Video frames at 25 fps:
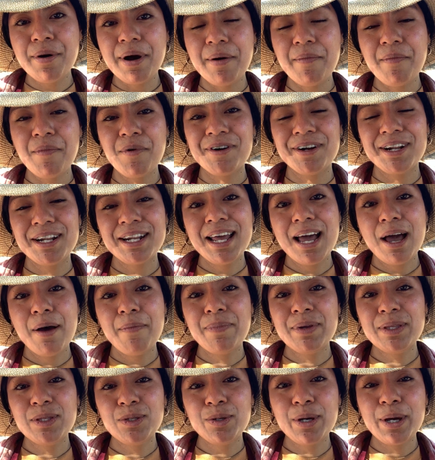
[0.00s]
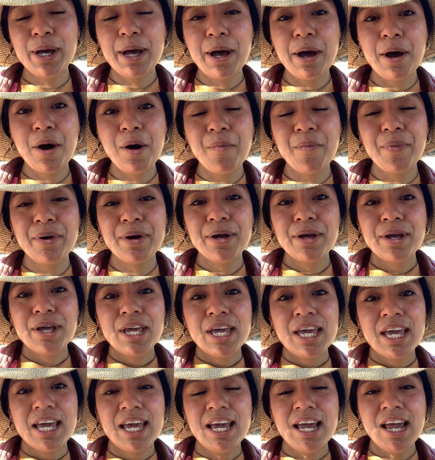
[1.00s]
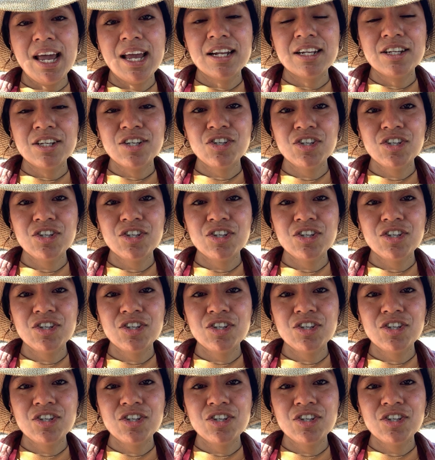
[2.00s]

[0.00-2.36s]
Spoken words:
I'm more than happy to help and